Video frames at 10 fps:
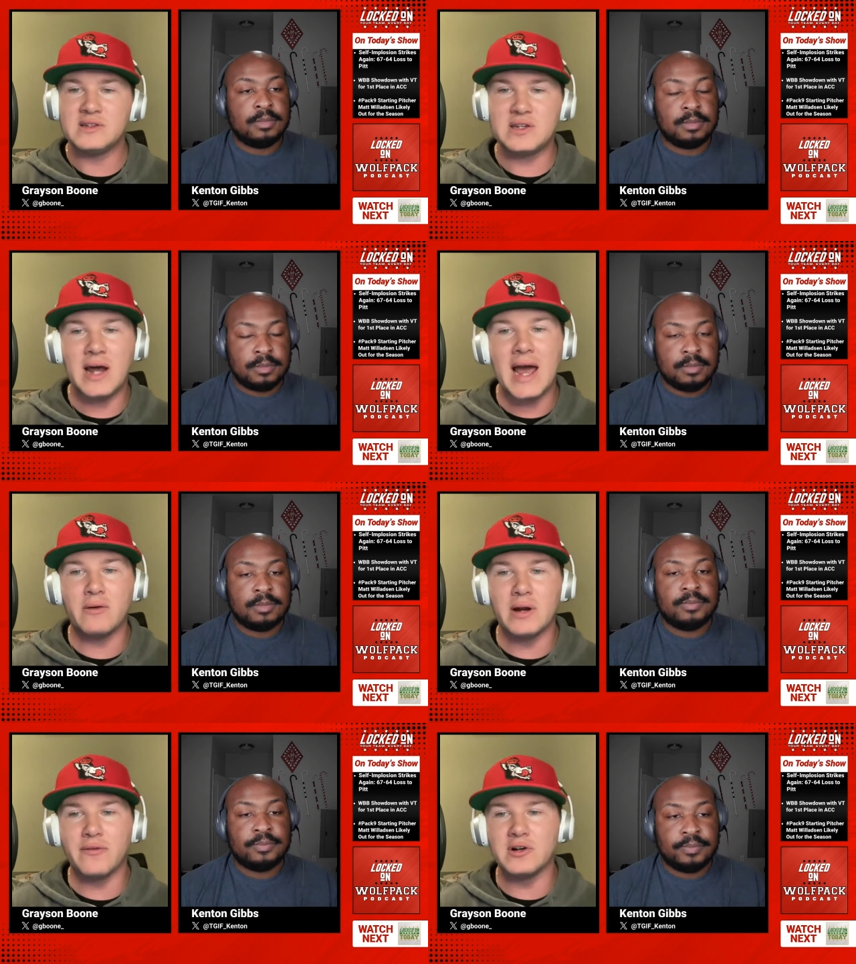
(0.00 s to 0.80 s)

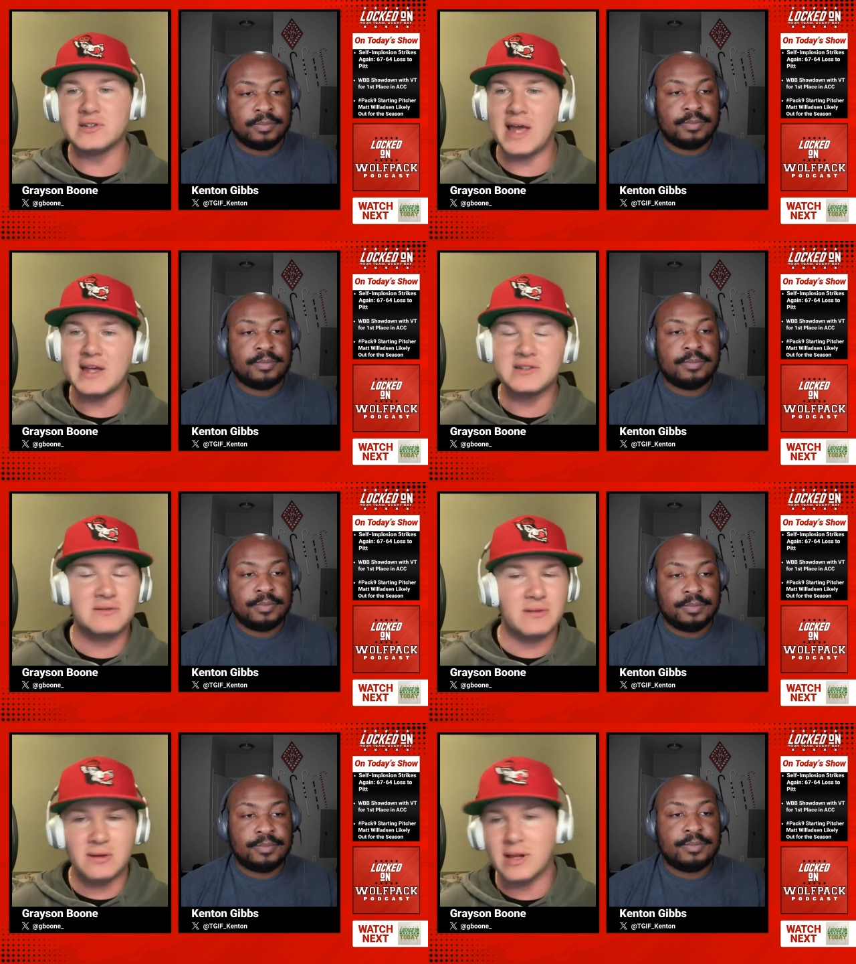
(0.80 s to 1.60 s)
Speaker 1: Saniya Rivers
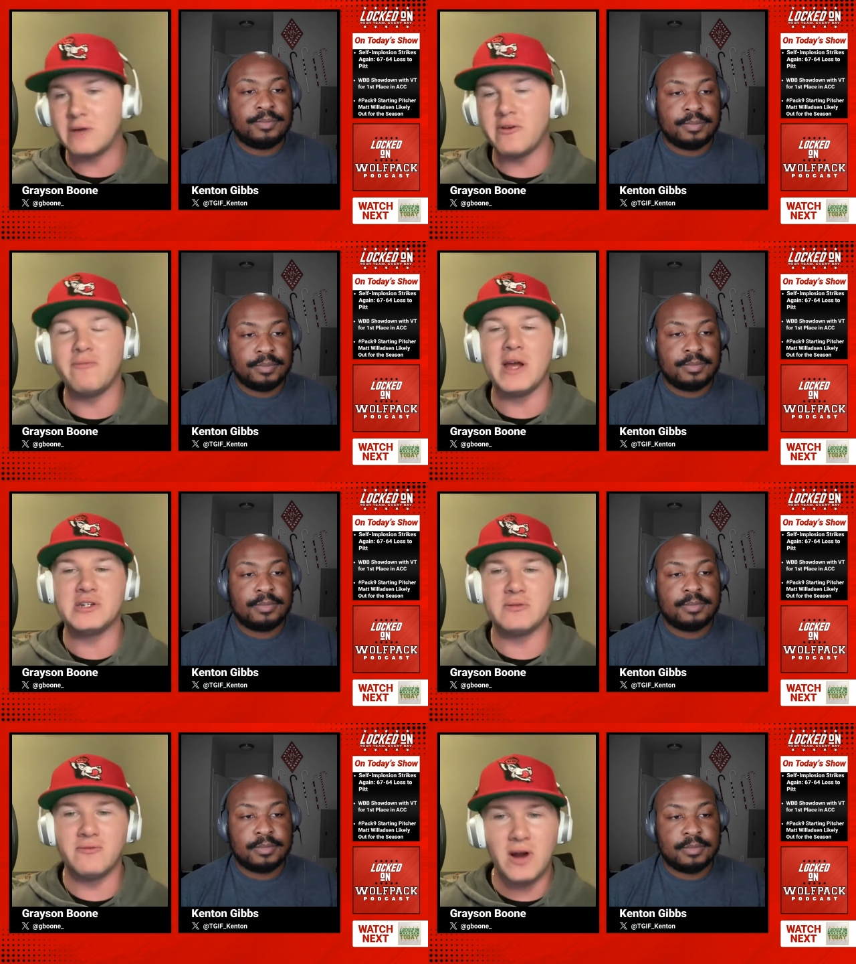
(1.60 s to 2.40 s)
has, like we've
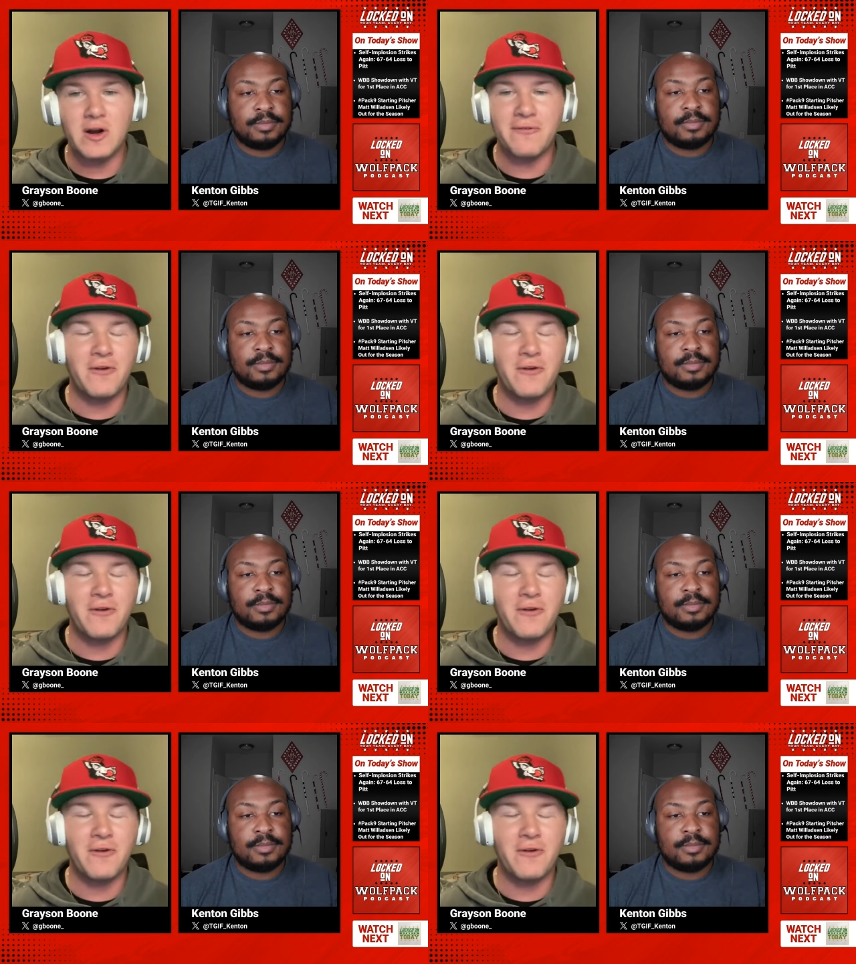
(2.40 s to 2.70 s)
mentioned, very